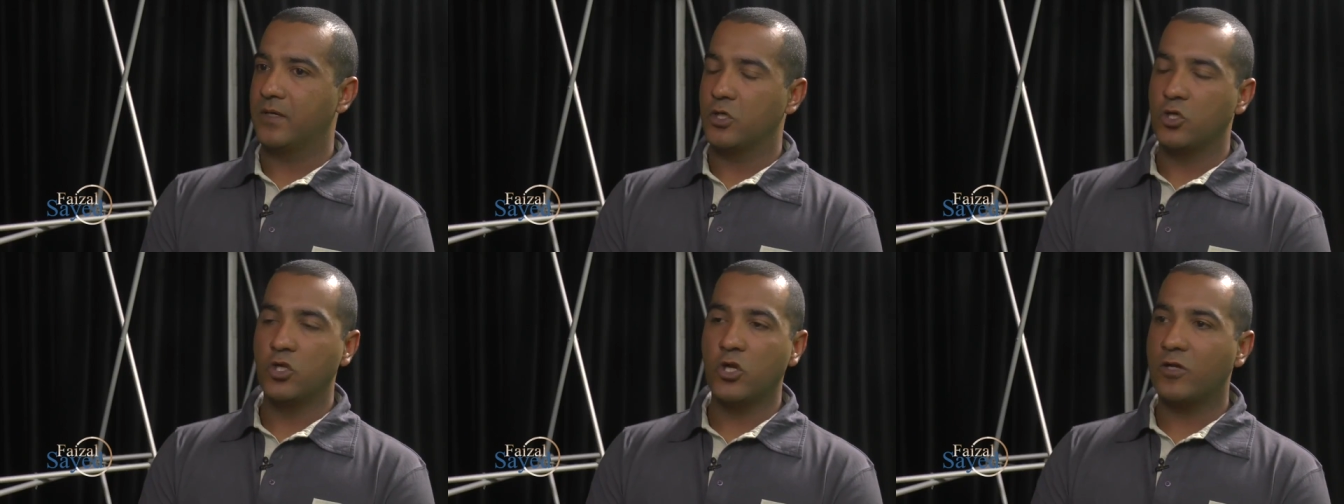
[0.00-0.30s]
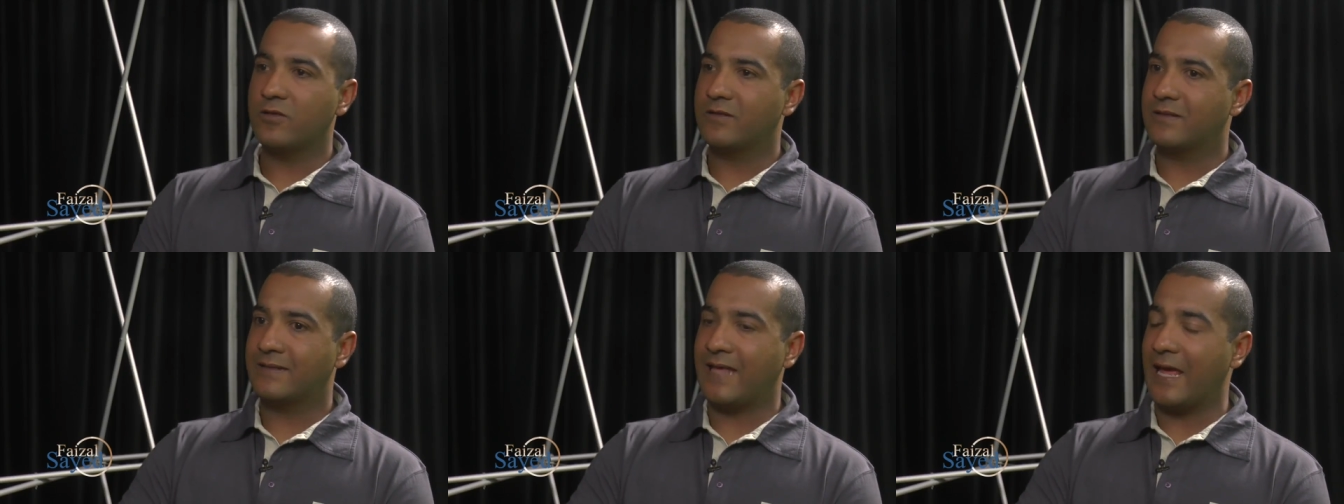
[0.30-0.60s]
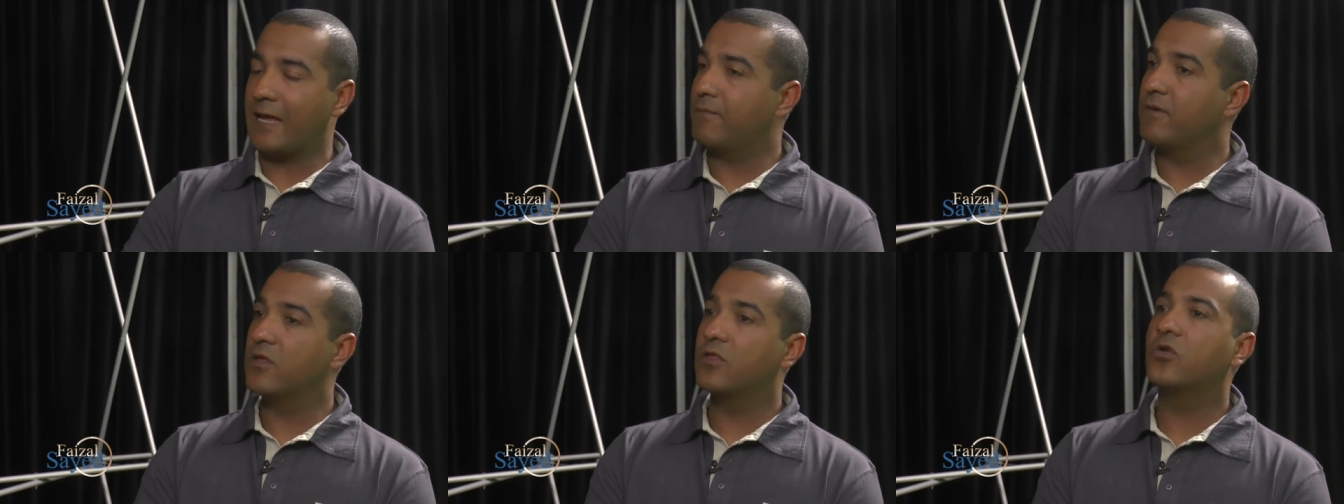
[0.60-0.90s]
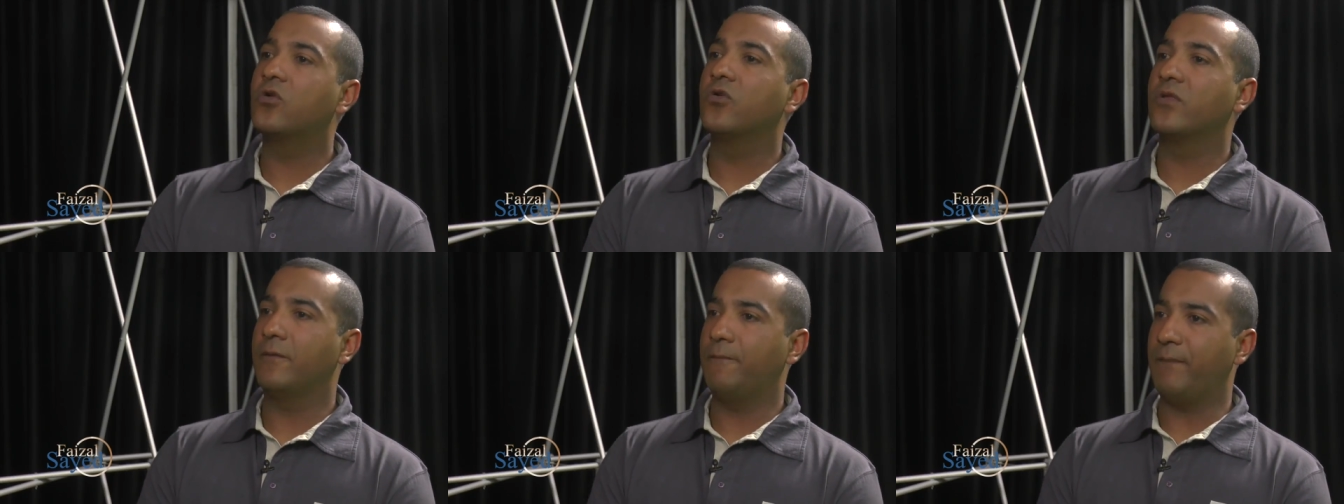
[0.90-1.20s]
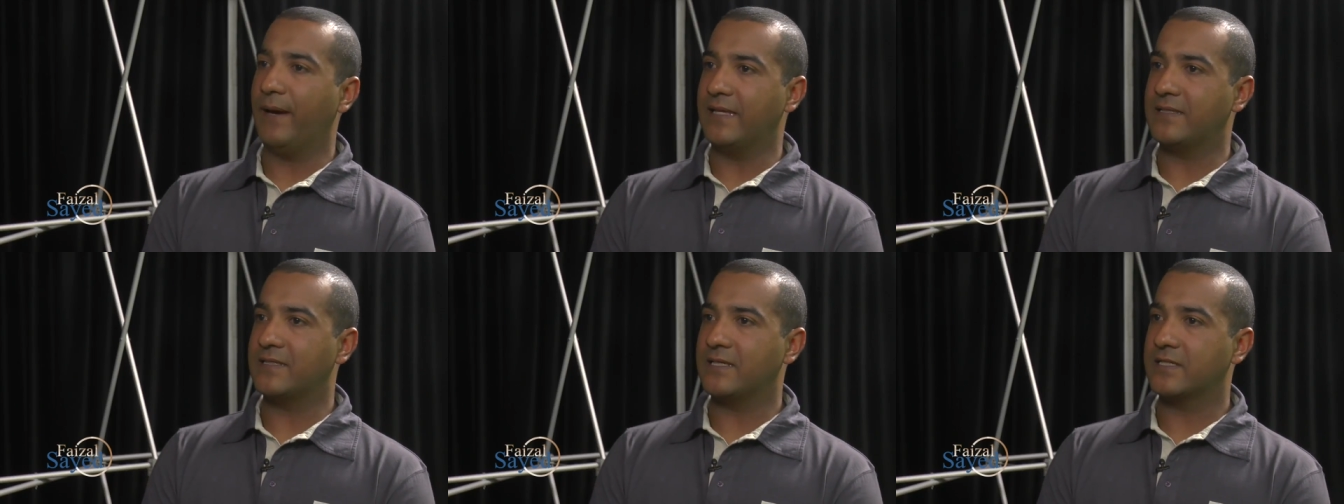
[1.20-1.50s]
You know, take me through the
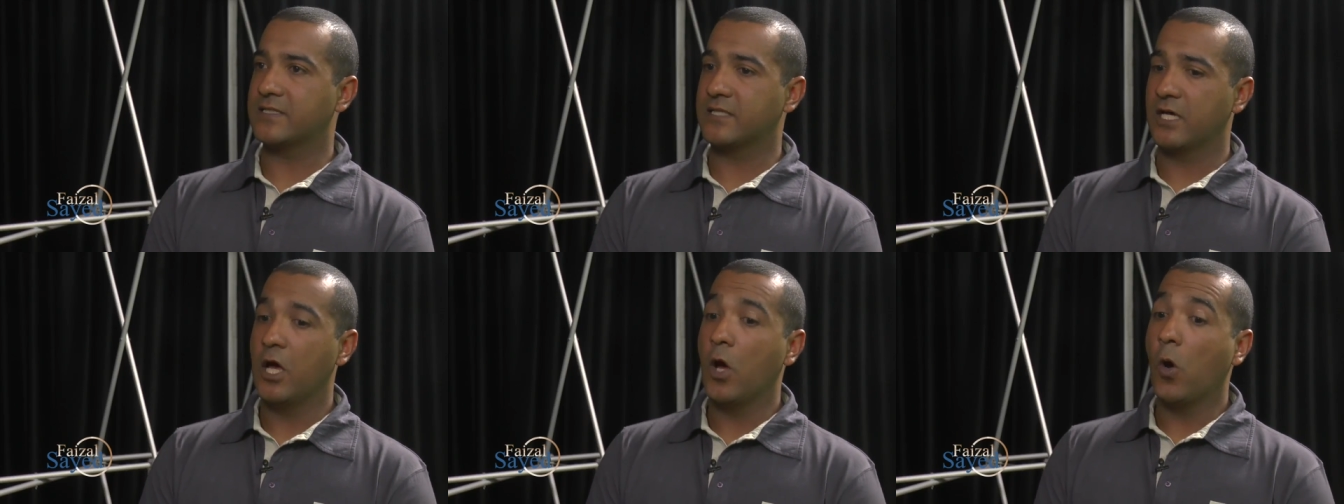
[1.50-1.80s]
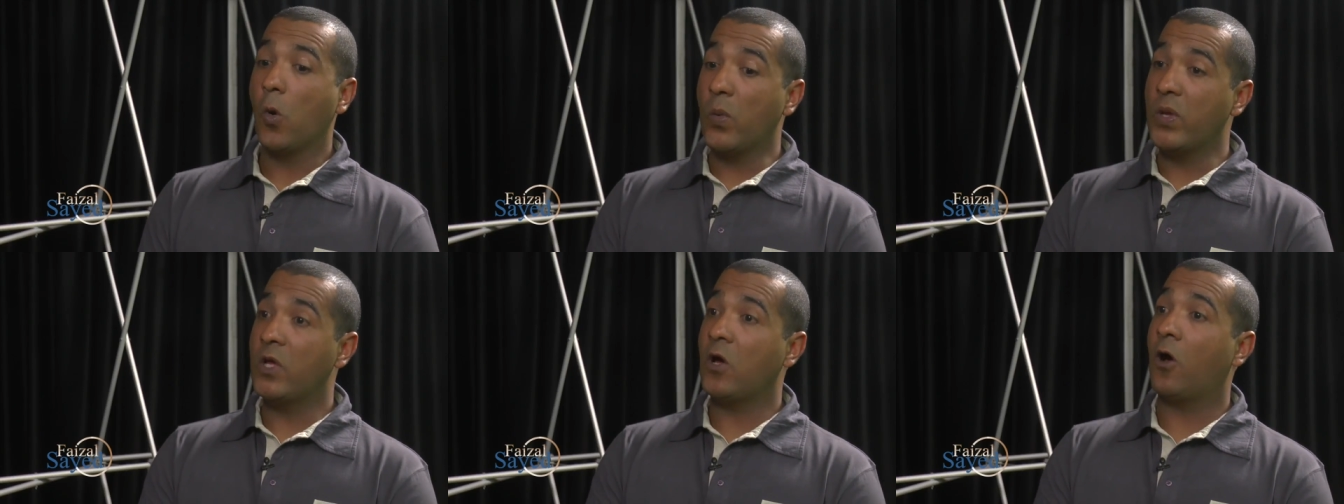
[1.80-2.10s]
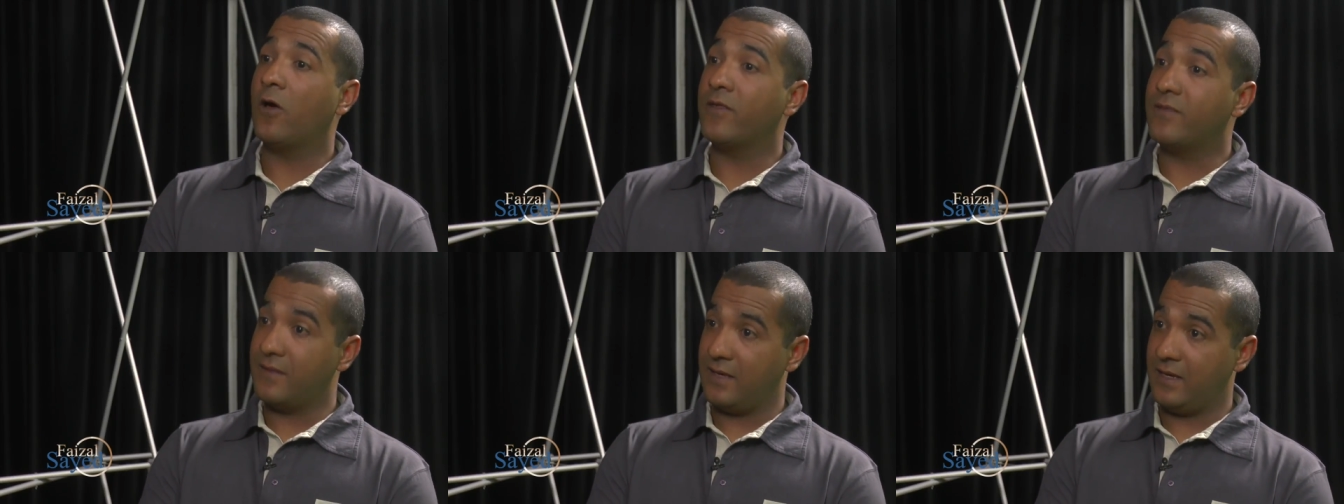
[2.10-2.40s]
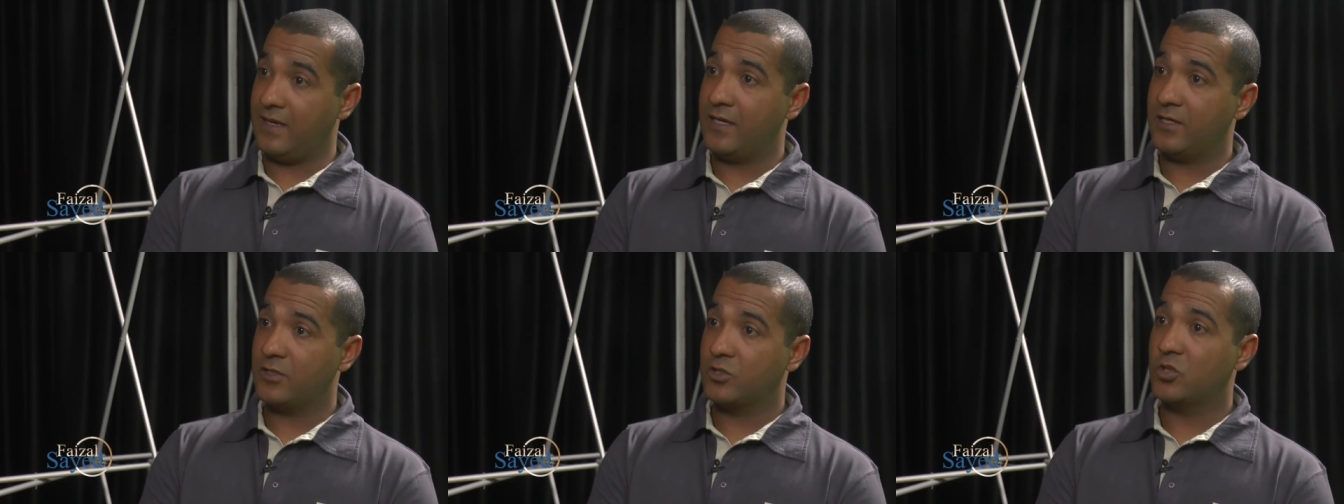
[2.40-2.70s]
basics. We are there